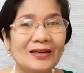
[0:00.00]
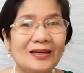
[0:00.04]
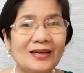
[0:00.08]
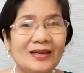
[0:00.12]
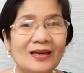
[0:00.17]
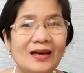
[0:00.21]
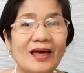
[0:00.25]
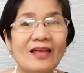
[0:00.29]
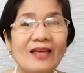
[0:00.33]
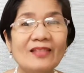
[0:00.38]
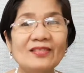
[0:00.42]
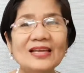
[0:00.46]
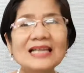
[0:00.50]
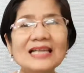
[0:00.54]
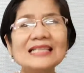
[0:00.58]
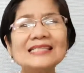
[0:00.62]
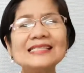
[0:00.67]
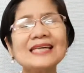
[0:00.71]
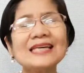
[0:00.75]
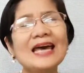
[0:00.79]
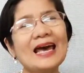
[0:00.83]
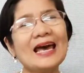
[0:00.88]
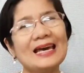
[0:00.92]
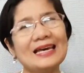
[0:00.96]
In this
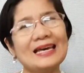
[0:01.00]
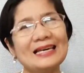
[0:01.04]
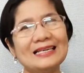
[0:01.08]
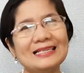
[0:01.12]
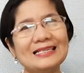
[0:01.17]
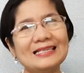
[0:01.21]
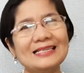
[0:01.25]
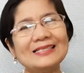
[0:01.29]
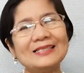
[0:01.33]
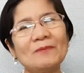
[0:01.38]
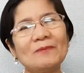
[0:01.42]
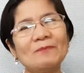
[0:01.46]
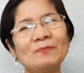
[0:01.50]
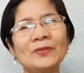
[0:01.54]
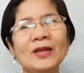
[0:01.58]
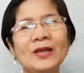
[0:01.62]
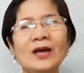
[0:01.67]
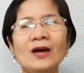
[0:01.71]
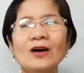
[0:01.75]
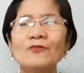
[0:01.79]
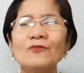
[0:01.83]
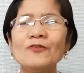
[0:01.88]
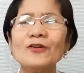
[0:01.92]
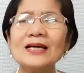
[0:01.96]
case,
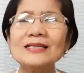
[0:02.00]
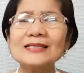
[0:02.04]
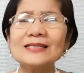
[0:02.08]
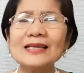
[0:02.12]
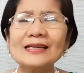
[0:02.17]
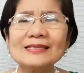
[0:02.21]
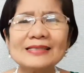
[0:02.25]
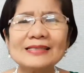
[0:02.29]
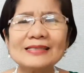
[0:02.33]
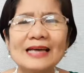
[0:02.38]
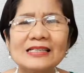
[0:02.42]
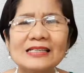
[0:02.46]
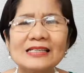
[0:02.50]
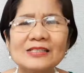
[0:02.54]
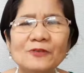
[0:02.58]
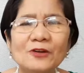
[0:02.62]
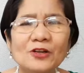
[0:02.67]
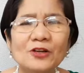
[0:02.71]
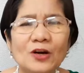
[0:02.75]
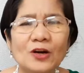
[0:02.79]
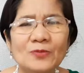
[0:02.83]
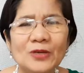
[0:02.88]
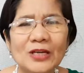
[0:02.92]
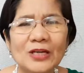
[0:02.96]
for a successful
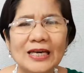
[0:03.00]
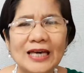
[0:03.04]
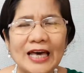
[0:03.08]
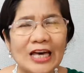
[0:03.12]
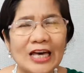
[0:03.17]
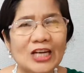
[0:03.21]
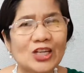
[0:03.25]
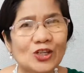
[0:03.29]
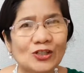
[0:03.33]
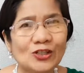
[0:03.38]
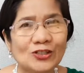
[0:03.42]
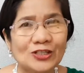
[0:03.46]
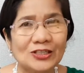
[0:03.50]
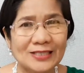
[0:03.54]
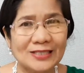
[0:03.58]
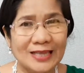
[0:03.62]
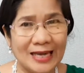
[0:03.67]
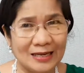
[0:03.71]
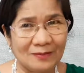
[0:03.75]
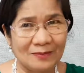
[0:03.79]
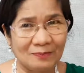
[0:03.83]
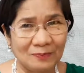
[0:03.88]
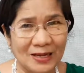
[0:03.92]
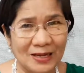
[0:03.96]
communication to take
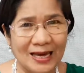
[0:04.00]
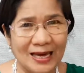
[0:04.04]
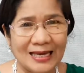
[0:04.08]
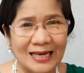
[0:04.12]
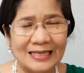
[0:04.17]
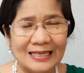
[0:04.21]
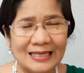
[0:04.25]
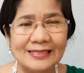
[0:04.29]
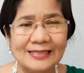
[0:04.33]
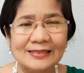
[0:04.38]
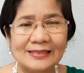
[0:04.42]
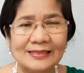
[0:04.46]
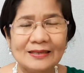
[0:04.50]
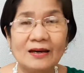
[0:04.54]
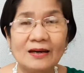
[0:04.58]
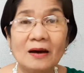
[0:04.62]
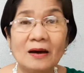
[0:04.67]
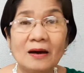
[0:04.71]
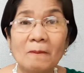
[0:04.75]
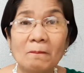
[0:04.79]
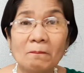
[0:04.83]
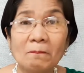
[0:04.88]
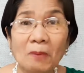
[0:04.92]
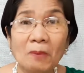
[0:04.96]
place,
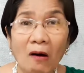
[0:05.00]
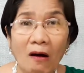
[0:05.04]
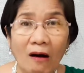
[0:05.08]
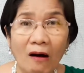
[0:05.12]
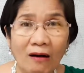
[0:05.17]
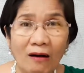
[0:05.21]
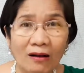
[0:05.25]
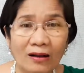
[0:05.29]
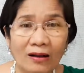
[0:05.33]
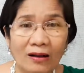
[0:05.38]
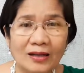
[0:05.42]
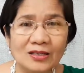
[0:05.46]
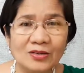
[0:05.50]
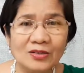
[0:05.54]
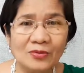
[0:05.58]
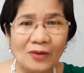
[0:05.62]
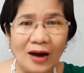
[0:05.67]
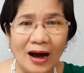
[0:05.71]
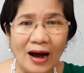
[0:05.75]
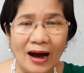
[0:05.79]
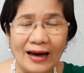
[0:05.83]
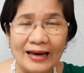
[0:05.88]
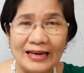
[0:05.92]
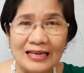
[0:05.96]
Paul
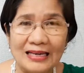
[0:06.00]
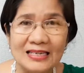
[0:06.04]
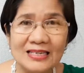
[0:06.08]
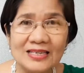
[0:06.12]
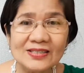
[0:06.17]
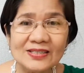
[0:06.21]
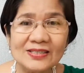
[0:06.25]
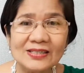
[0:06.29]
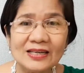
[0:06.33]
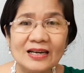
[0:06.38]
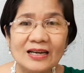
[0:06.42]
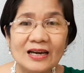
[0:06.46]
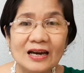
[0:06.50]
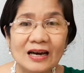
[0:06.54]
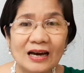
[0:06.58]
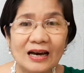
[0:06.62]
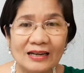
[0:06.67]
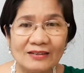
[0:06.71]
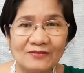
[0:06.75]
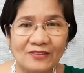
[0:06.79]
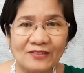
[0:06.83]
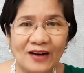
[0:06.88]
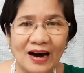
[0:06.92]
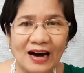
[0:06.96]
Grice
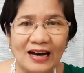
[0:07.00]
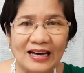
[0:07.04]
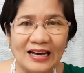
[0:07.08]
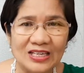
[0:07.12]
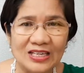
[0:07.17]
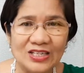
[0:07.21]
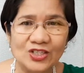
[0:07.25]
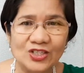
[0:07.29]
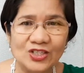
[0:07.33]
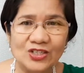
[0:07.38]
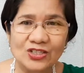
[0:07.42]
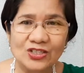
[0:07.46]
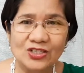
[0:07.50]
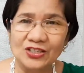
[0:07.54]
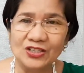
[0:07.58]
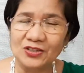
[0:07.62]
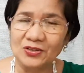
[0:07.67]
advised to